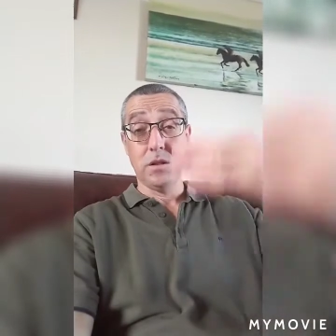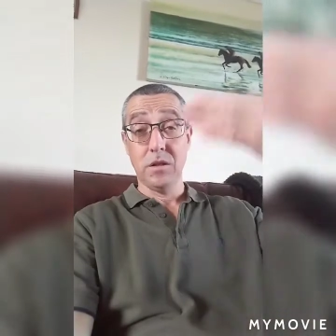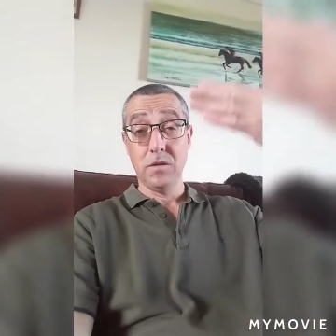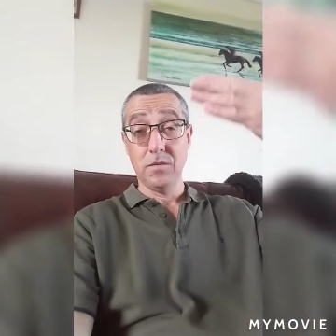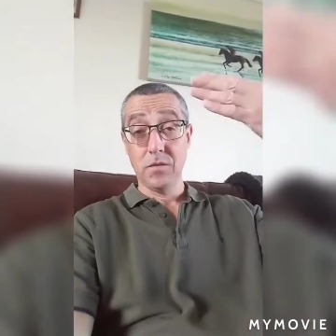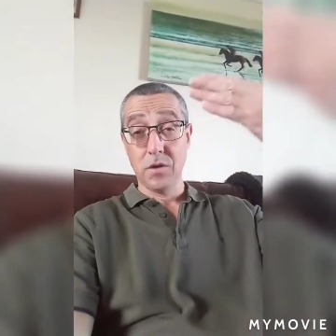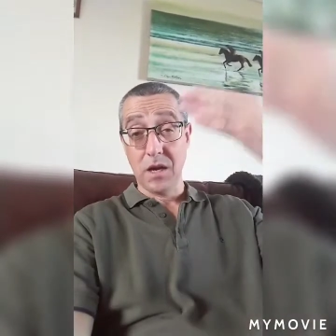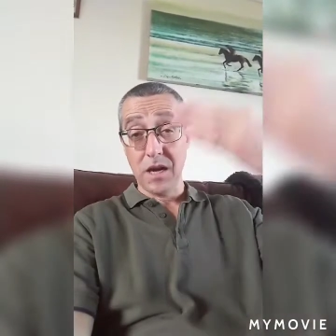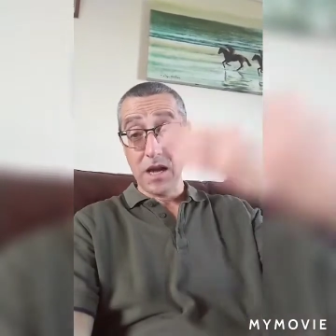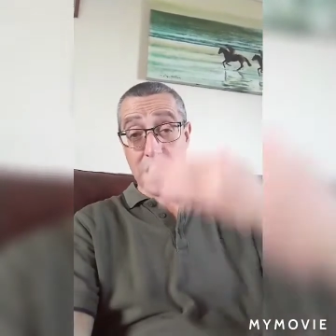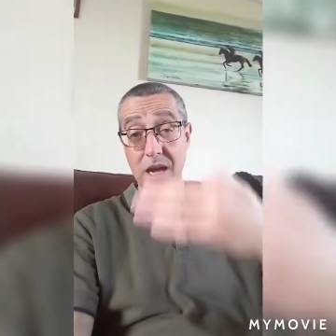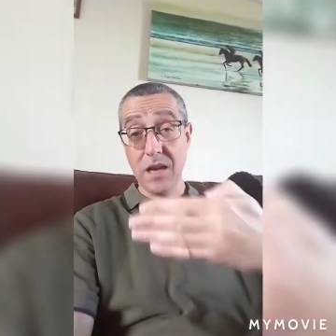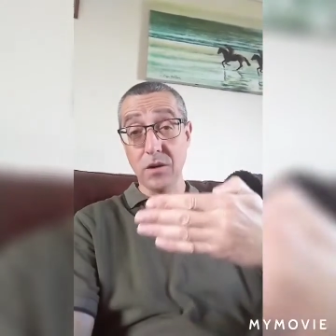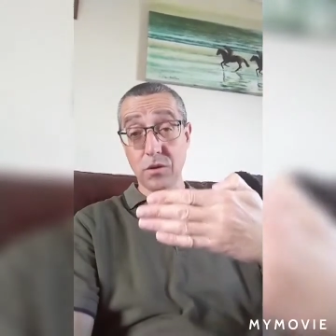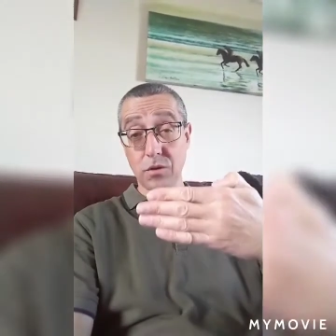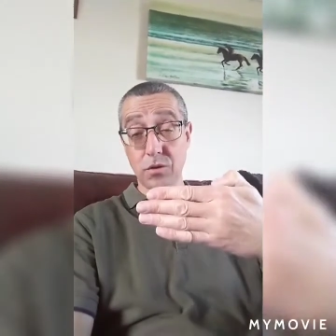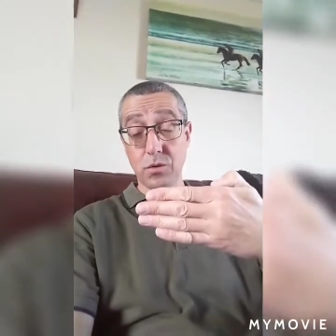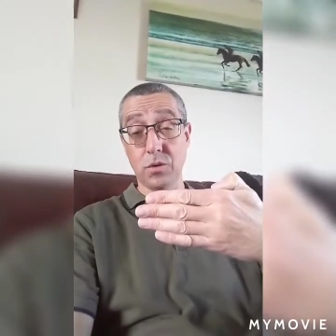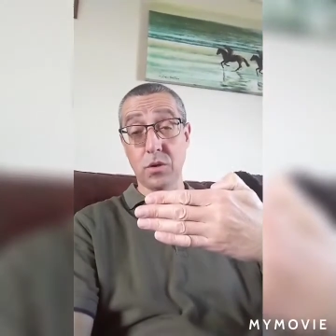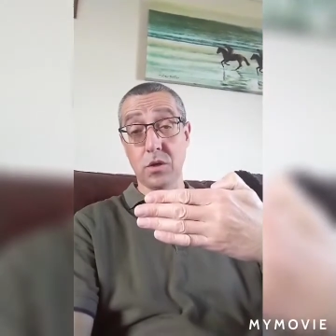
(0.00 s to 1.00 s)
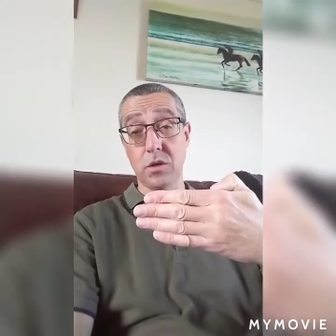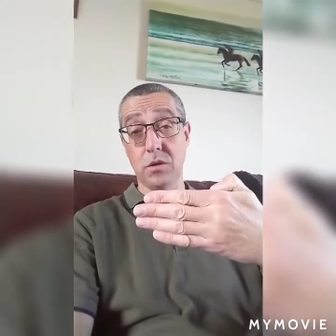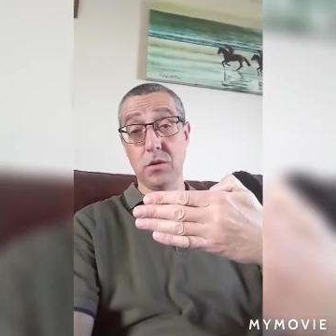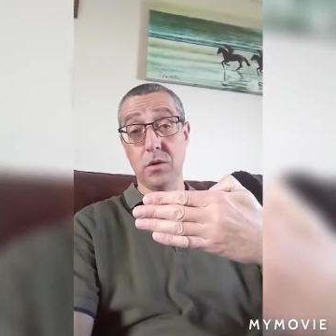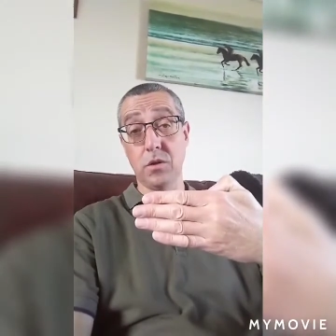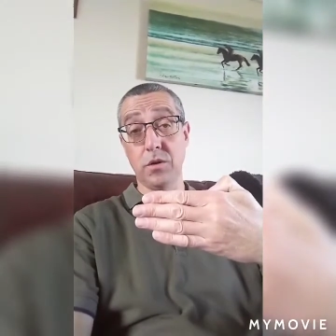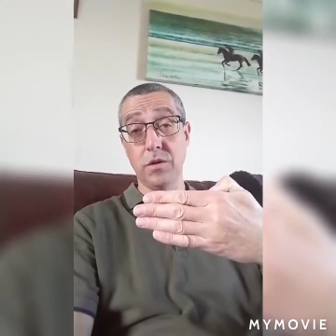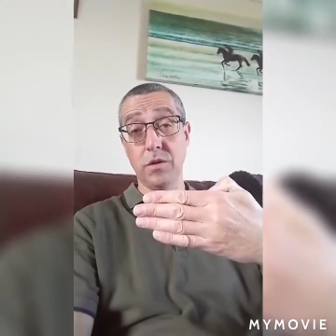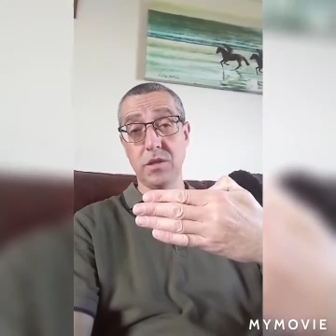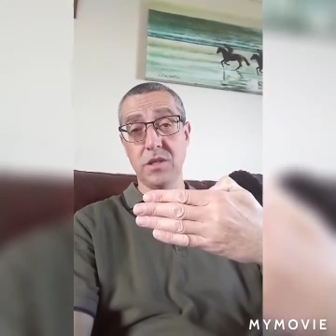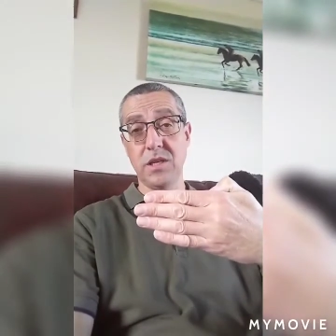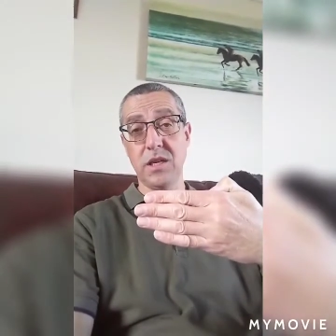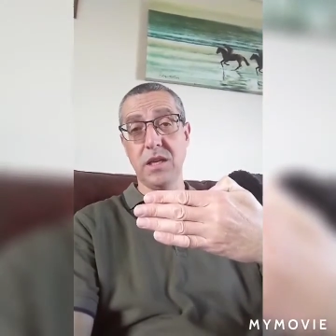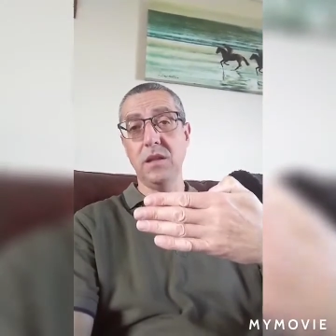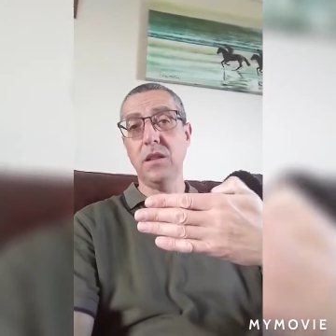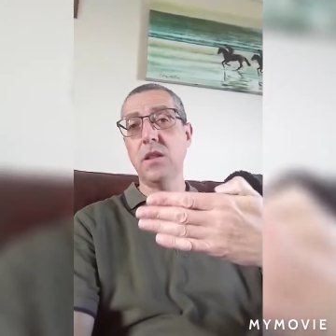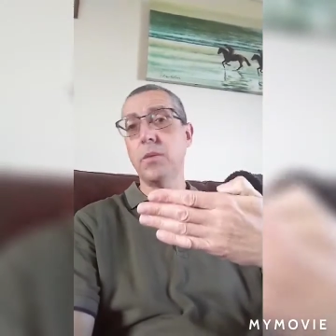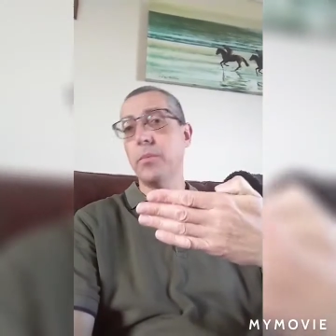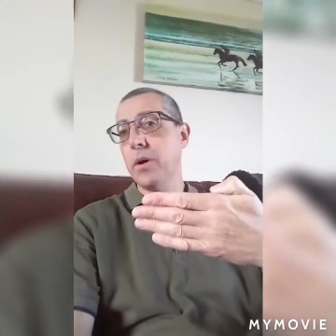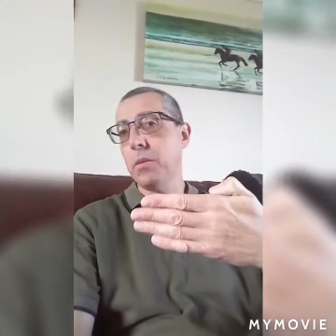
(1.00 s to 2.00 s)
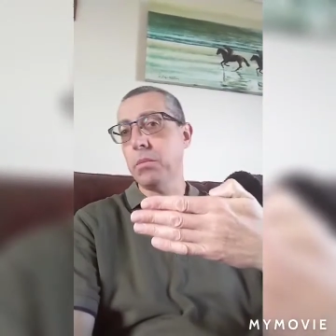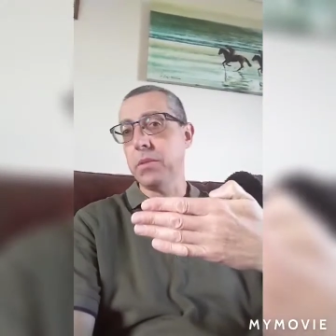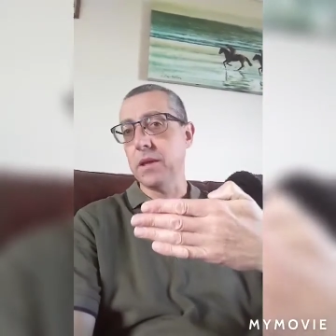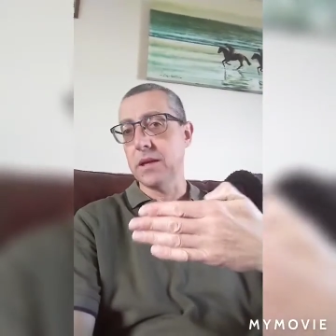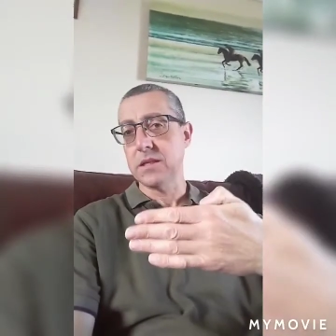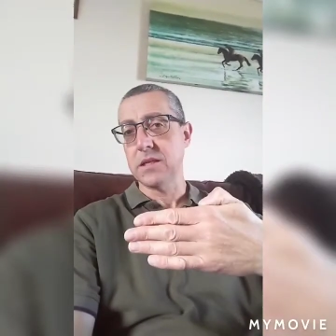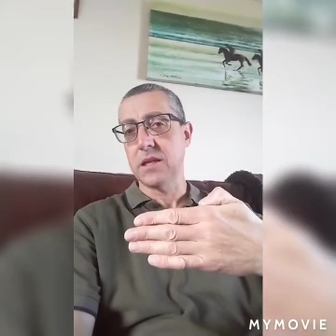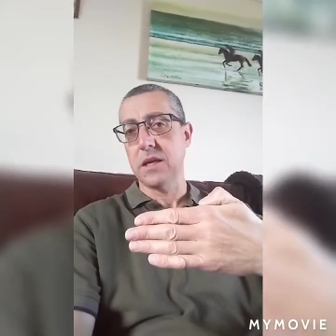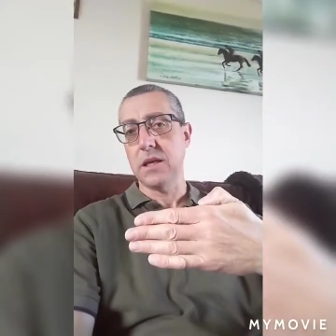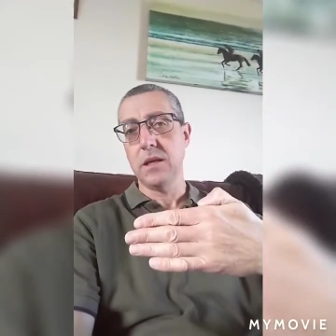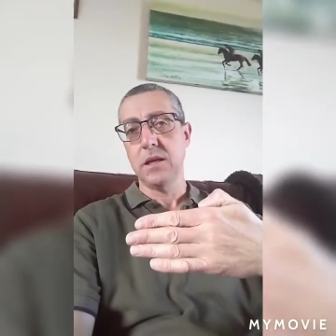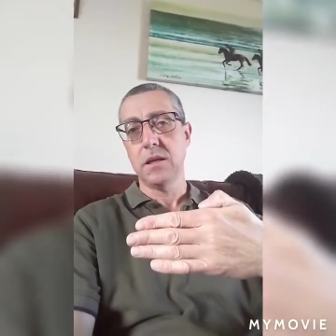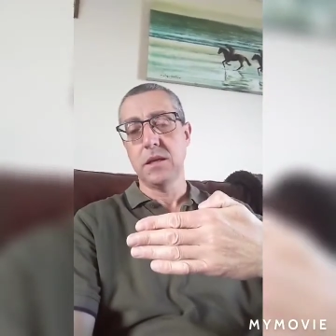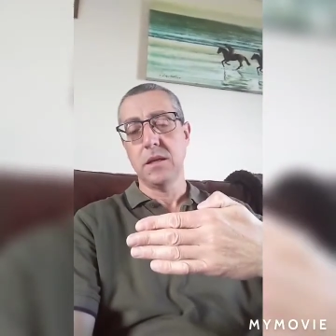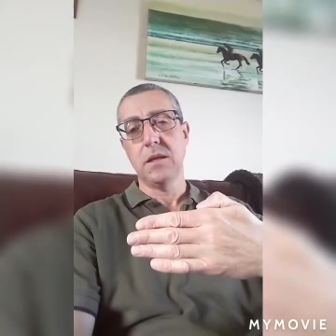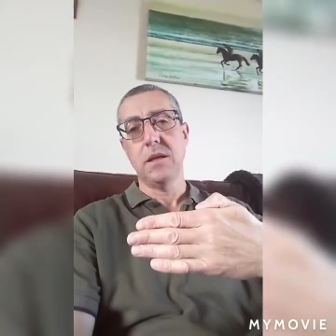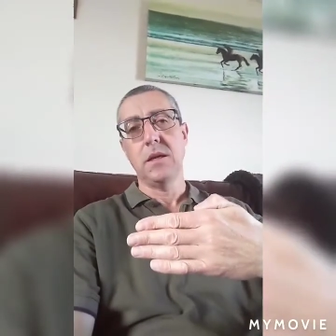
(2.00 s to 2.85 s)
and you've got a hangar door on, say, the public side,